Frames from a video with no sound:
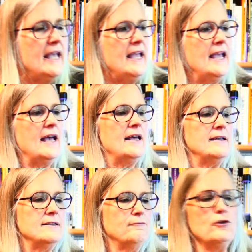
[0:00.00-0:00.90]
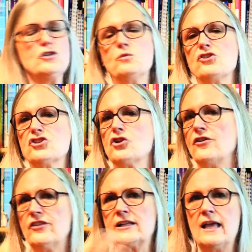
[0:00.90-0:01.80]
And first we'll
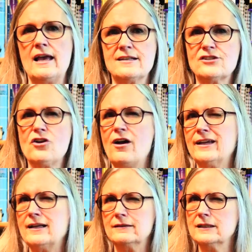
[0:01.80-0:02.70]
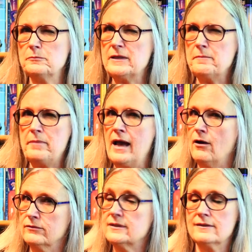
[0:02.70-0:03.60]
start the class talking a little bit
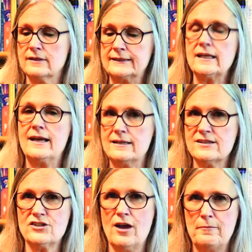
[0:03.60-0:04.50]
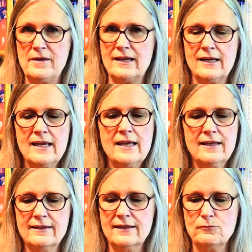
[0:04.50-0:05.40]
about the science topic
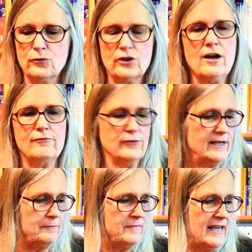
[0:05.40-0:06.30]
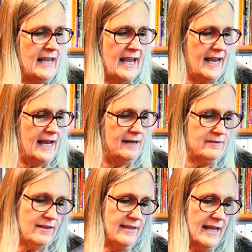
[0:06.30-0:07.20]
that we're covering.
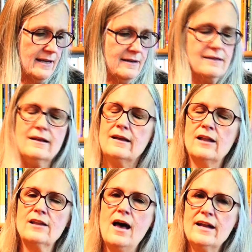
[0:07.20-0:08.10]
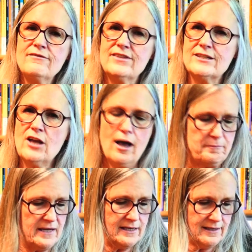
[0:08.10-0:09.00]
And then a lot of the
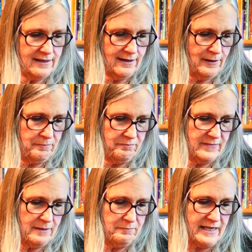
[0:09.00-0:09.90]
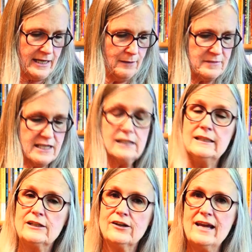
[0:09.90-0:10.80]
topic um, becomes
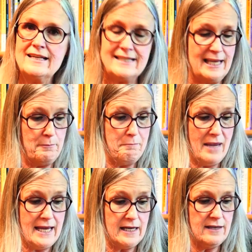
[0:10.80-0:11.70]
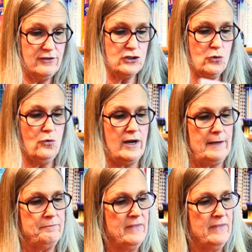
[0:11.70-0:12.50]
clear as they make the toy.